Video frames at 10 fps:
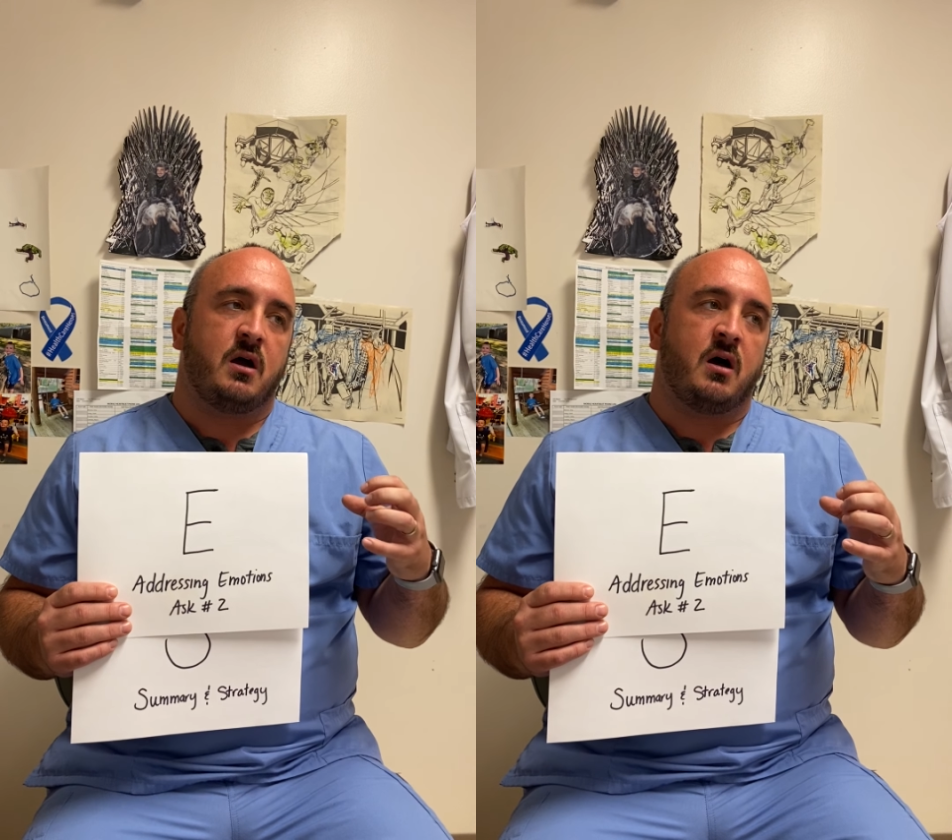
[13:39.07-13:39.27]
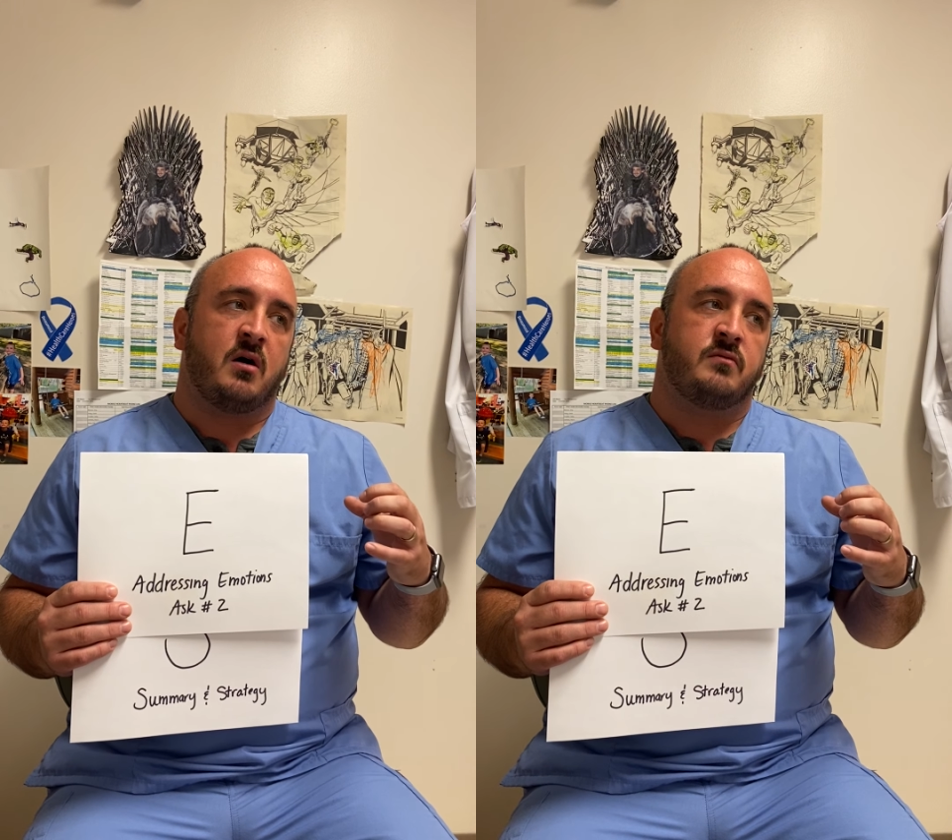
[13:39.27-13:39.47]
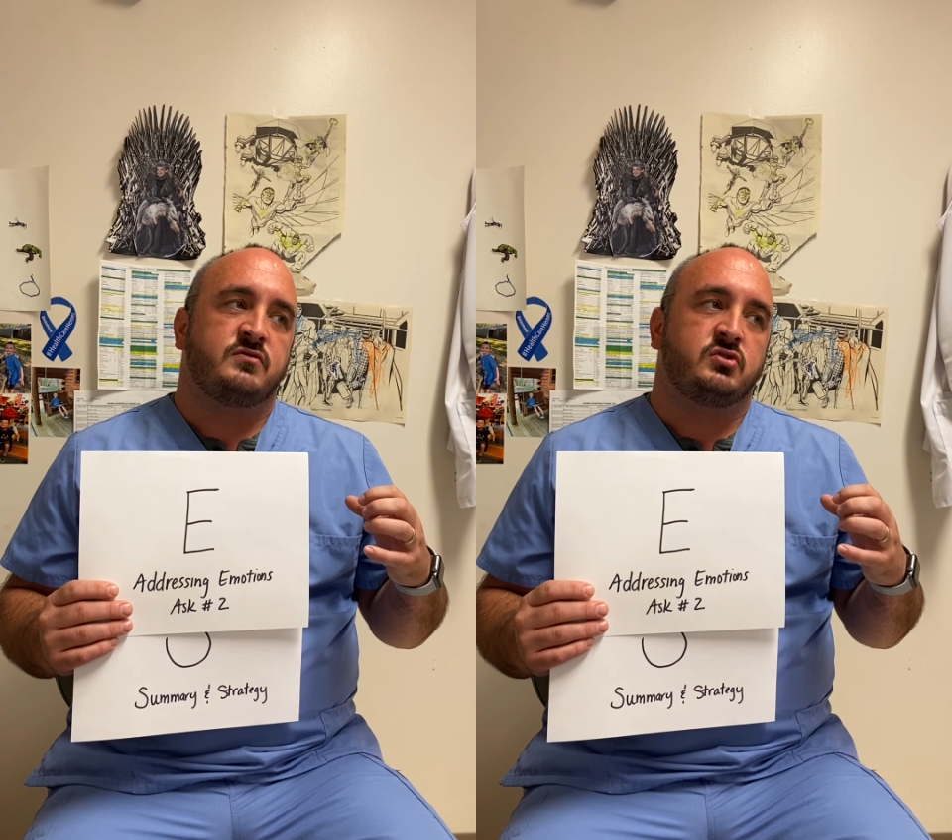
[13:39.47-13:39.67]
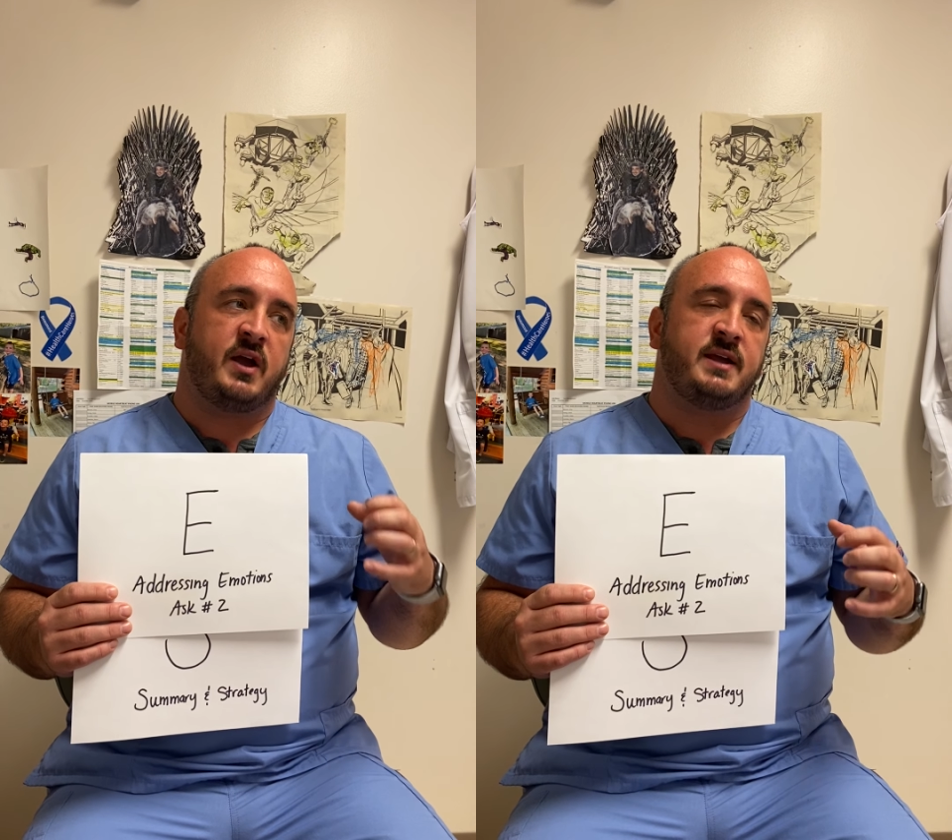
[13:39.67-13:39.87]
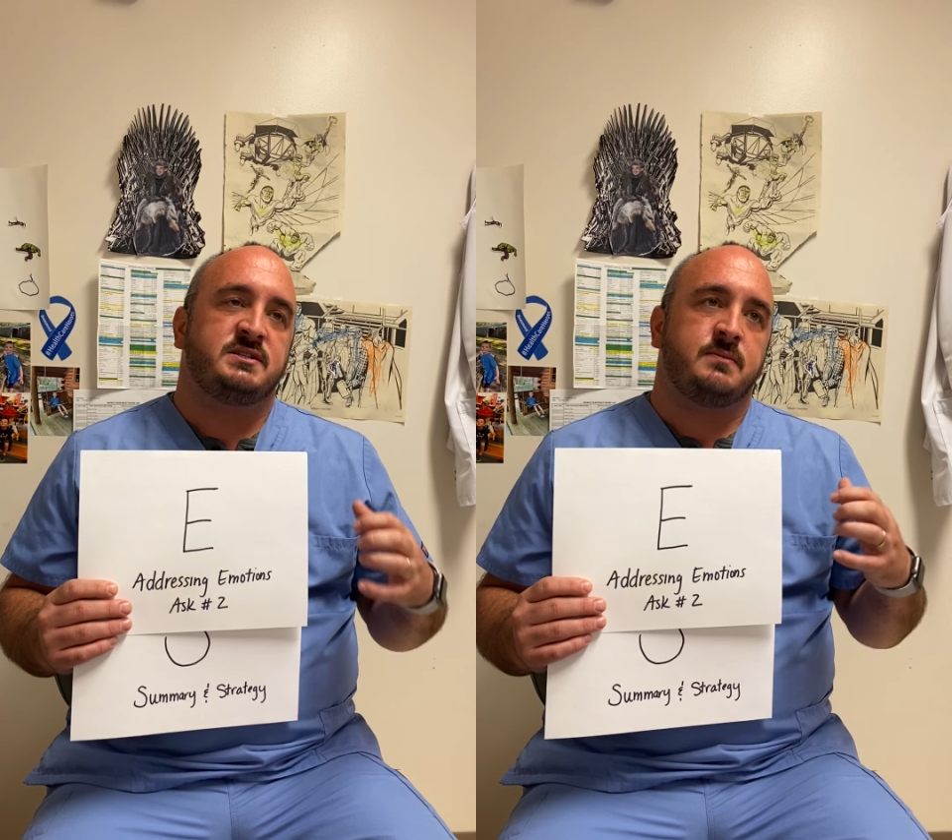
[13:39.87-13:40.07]
of
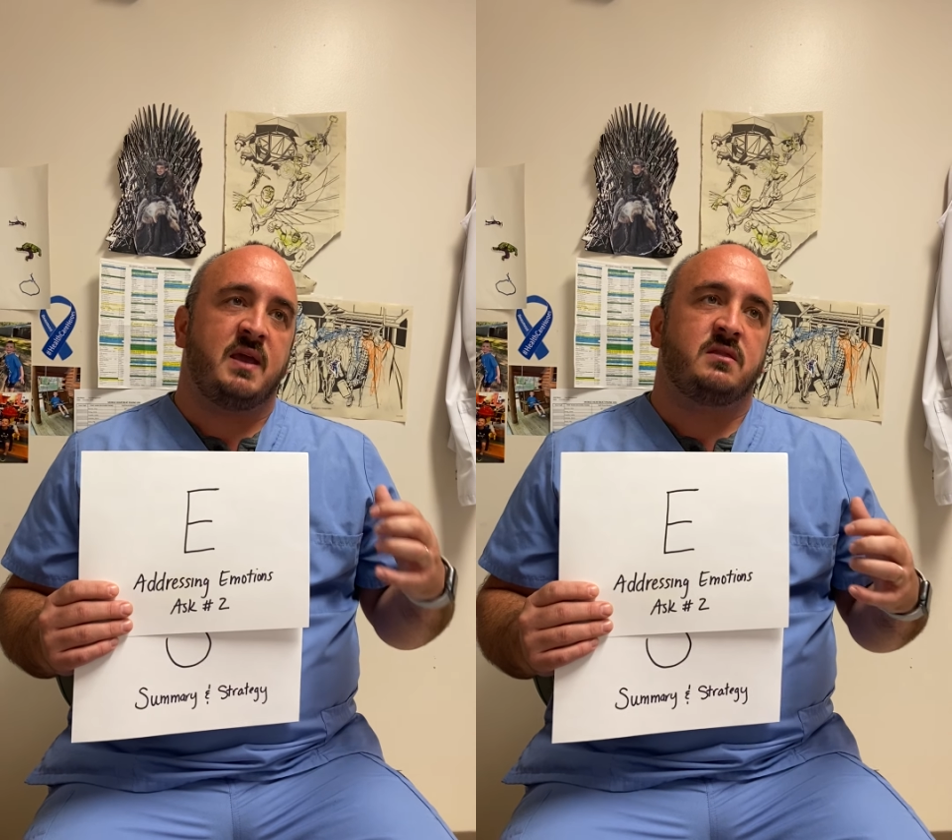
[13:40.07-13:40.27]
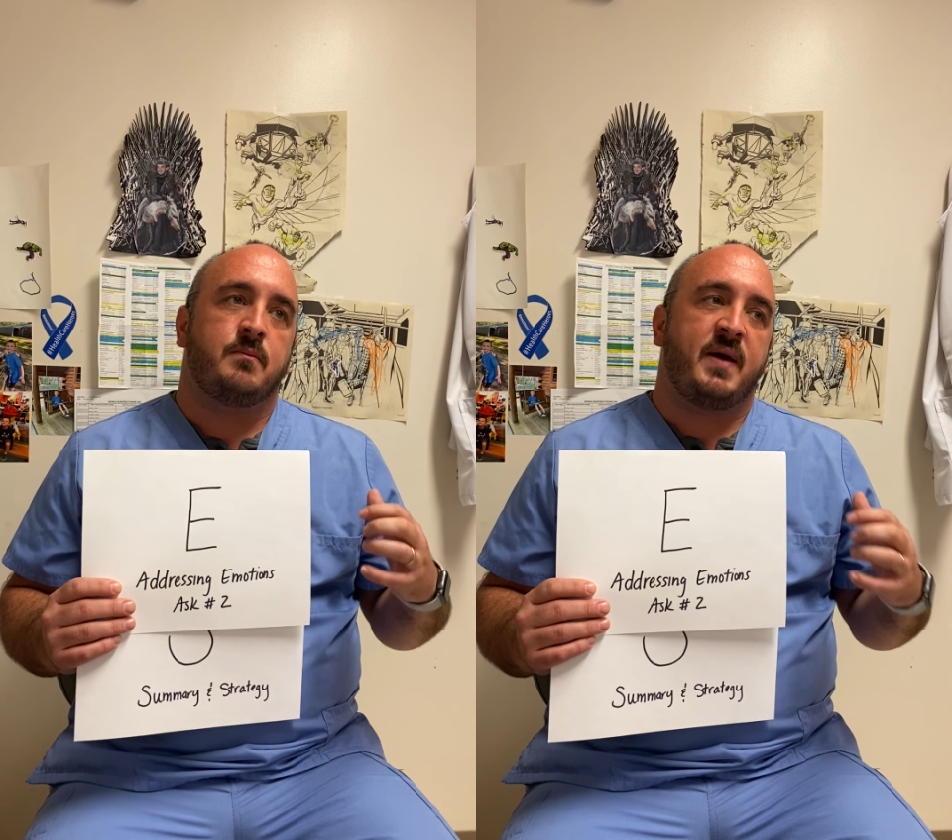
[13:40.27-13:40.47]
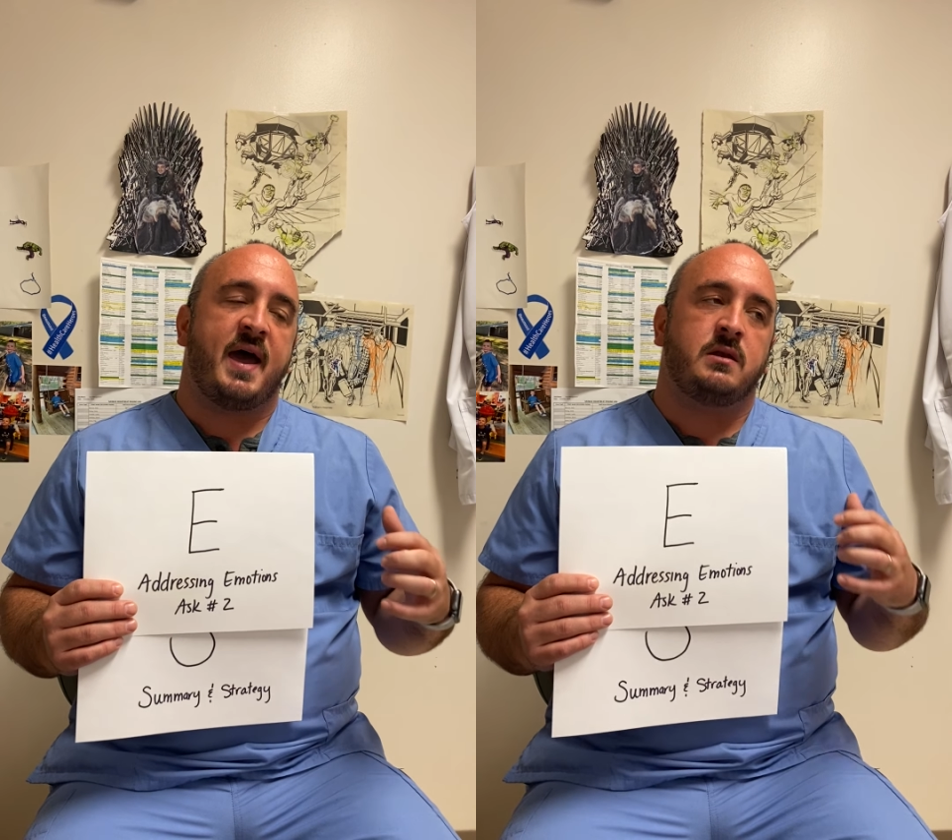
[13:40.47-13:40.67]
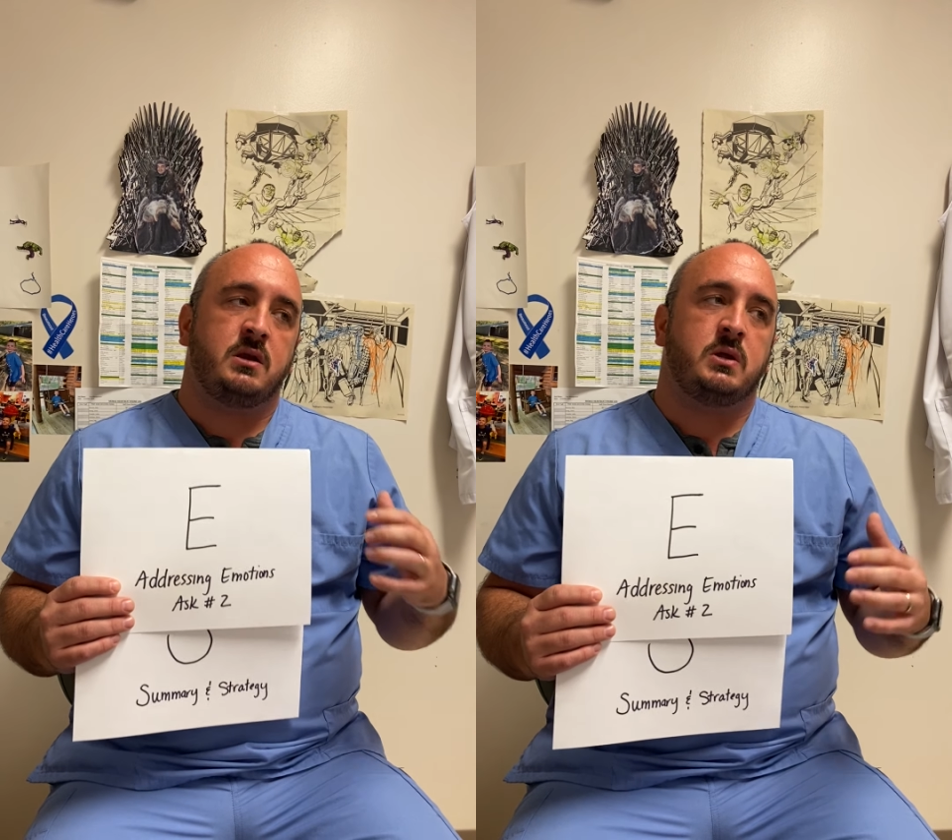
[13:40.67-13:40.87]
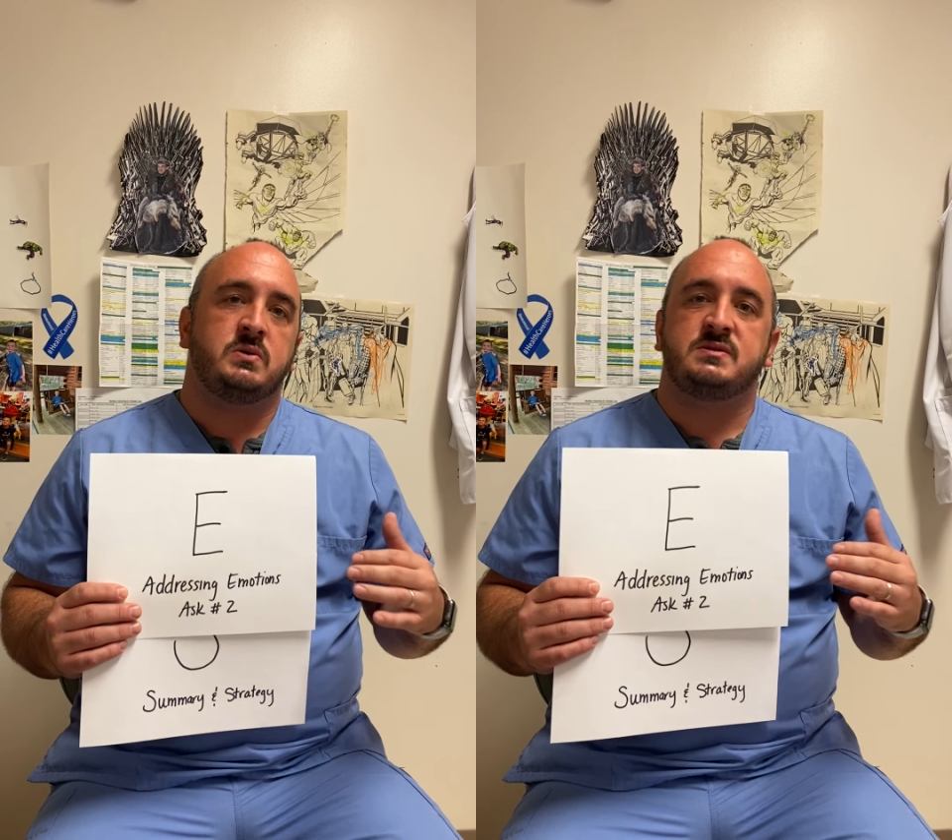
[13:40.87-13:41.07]
trying to make the bad
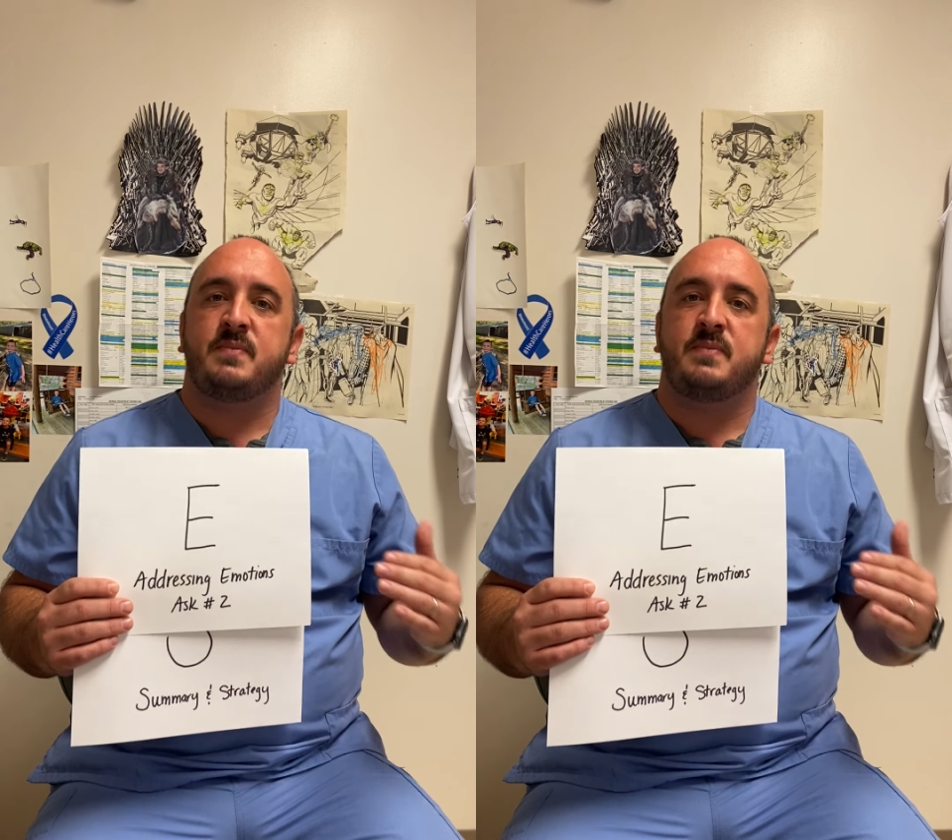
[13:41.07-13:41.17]
news